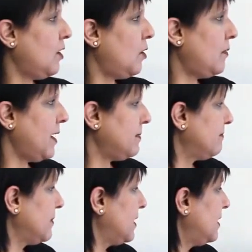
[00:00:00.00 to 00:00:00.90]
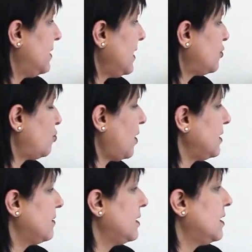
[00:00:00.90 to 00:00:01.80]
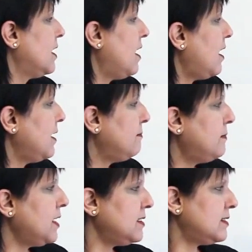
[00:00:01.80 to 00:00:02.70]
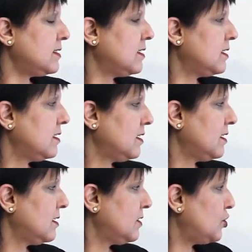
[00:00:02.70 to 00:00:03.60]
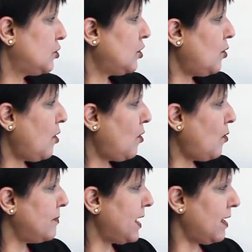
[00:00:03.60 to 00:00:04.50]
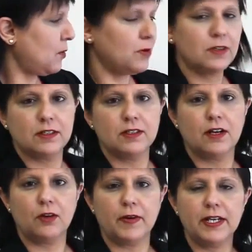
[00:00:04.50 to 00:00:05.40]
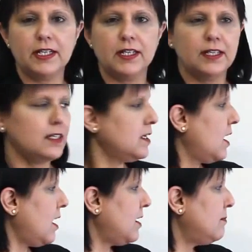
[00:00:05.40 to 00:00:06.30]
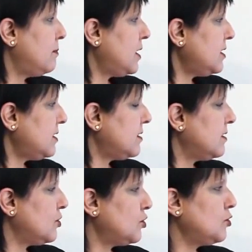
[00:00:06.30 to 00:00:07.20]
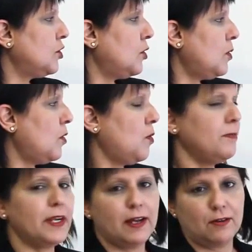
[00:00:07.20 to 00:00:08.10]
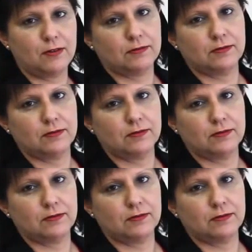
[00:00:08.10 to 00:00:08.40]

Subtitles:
Alright. Next one. I must to go home now. Alright? I must to go home now.